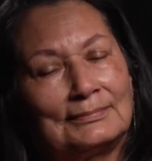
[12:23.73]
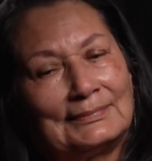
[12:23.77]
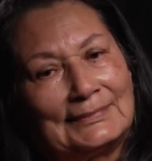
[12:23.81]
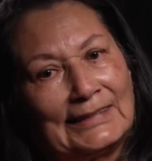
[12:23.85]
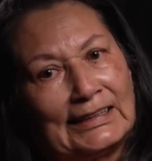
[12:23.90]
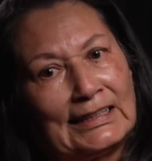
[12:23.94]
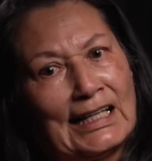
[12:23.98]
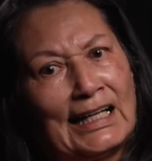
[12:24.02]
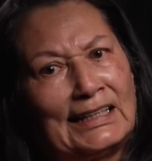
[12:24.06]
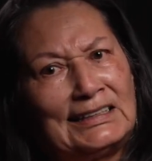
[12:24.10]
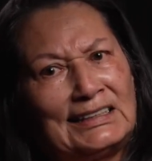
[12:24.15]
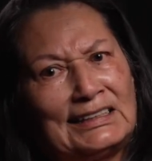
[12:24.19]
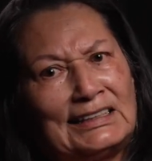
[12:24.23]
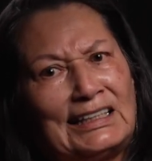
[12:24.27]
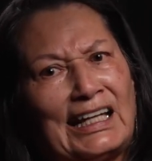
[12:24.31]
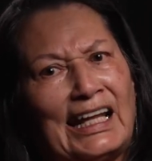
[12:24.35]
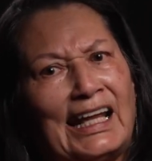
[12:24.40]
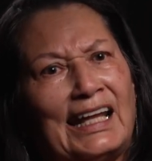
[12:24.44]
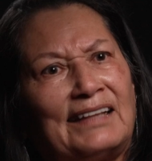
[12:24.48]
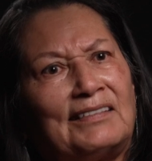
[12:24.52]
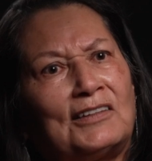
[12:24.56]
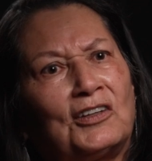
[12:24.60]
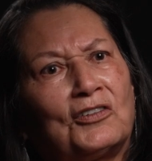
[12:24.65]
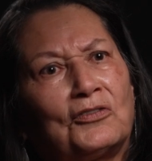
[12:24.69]
And I
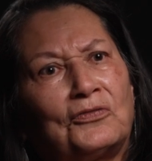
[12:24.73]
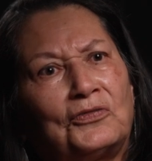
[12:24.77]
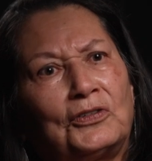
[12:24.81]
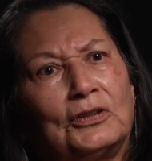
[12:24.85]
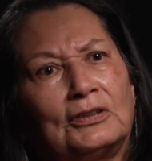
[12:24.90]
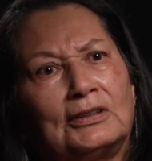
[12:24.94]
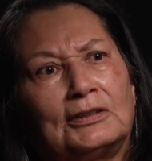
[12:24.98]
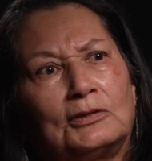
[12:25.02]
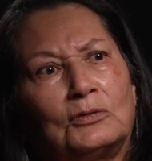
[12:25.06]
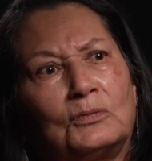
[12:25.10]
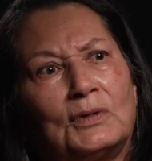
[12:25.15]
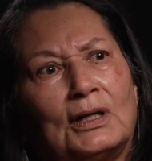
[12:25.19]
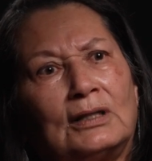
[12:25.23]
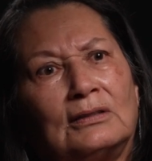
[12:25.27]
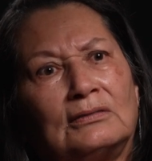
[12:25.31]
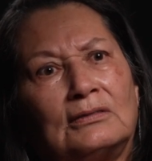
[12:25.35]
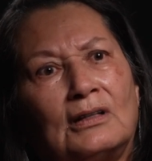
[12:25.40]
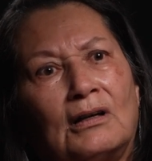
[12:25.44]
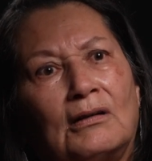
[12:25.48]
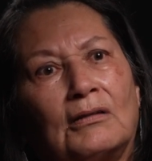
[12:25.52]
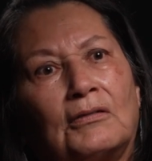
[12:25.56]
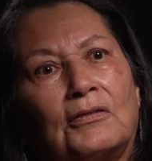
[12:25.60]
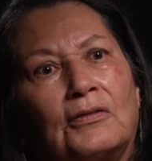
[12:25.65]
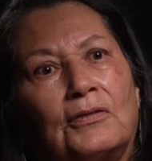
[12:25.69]
stayed there for a little while
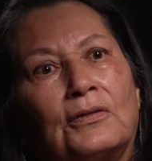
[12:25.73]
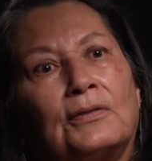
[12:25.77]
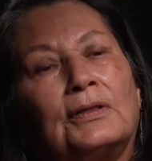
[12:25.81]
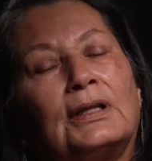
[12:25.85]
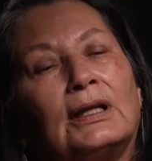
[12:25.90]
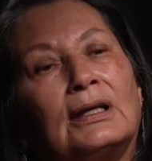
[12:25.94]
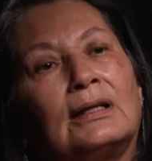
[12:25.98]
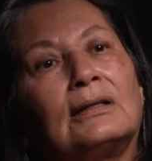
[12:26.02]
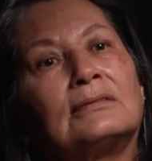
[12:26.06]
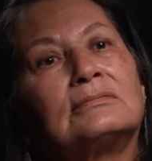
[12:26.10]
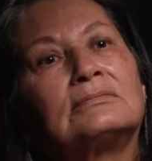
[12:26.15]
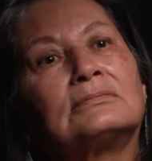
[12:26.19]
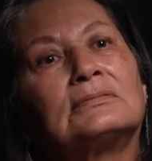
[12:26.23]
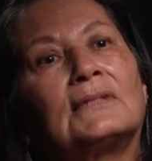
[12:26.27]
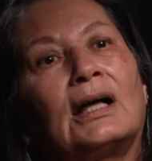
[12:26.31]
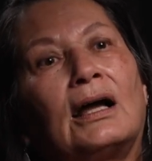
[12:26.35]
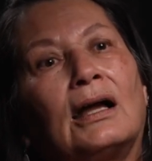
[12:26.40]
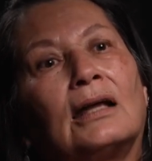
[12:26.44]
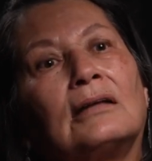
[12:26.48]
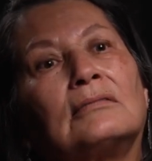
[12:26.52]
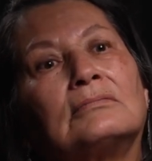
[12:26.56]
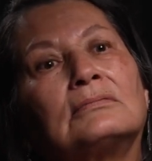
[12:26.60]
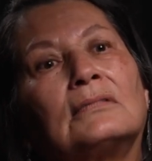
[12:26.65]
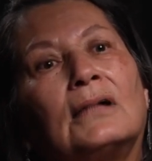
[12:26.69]
longer, and then
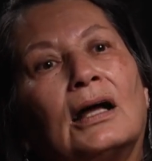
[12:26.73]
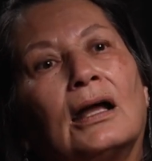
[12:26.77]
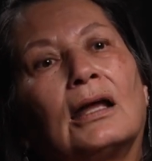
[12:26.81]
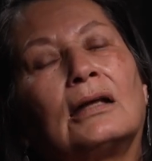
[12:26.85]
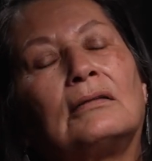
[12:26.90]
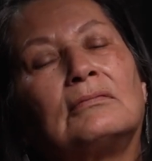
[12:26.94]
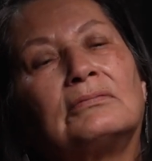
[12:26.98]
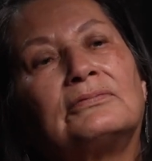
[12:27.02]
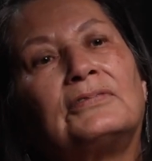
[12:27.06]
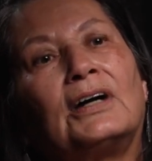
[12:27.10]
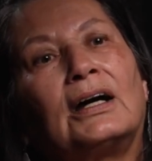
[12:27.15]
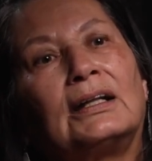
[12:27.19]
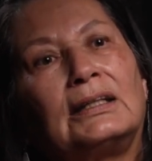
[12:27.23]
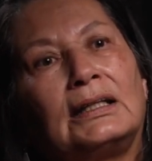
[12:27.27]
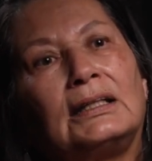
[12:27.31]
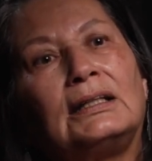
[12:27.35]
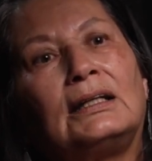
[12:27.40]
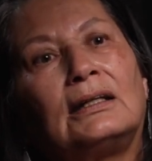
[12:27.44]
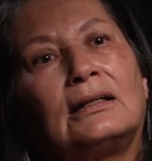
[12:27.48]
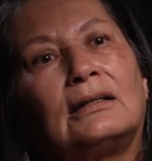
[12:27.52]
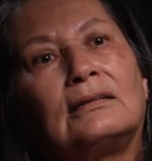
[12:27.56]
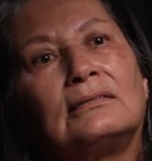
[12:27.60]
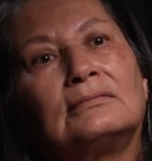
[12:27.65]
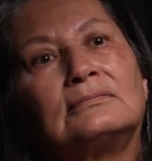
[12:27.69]
I finally
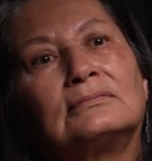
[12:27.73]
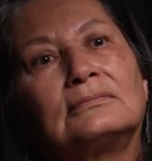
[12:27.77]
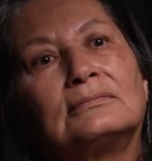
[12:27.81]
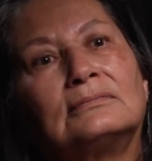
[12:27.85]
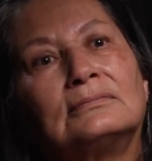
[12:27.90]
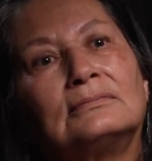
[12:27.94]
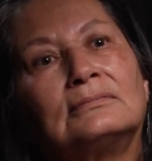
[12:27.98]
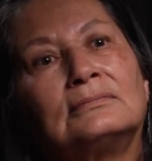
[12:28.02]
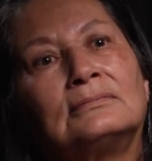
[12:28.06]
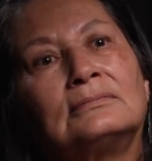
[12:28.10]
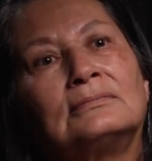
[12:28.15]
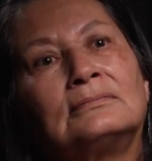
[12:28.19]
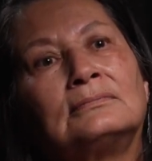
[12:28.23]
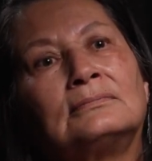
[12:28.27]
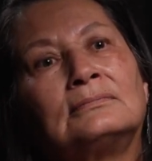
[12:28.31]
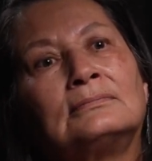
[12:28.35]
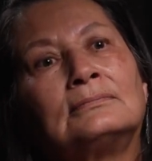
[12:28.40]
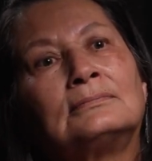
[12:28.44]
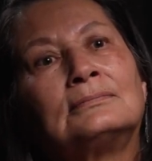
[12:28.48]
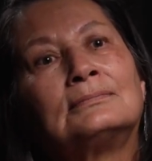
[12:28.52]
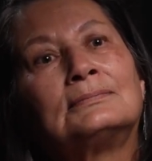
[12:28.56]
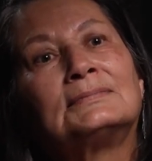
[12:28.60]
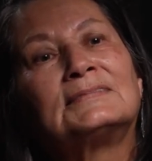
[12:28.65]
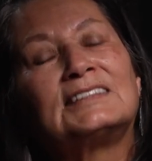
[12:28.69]
did
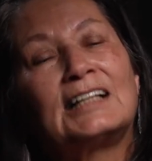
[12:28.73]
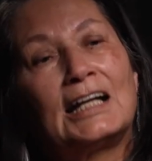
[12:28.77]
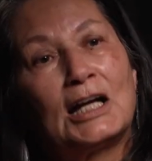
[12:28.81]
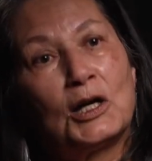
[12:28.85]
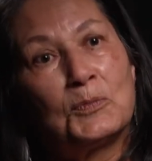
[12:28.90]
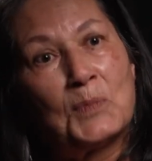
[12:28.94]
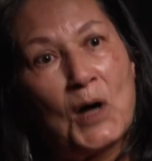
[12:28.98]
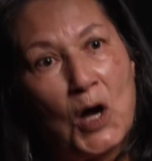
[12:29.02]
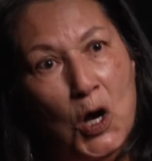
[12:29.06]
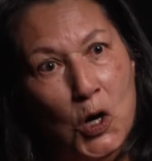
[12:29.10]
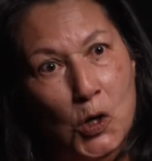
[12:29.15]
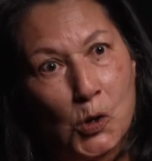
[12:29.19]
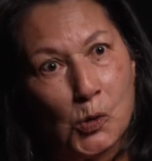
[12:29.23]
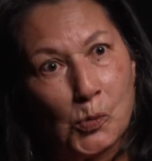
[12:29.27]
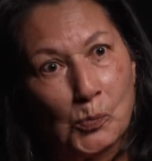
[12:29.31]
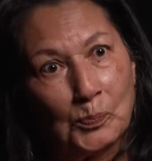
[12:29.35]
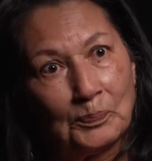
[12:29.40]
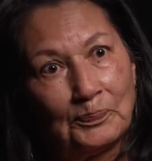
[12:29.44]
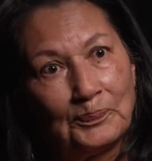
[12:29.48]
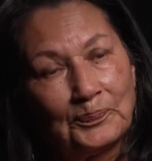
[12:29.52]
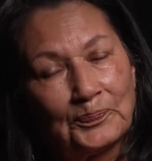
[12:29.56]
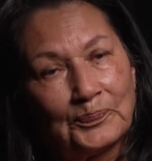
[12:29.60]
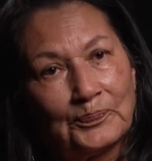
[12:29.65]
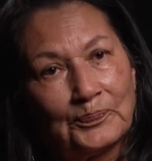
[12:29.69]
come home.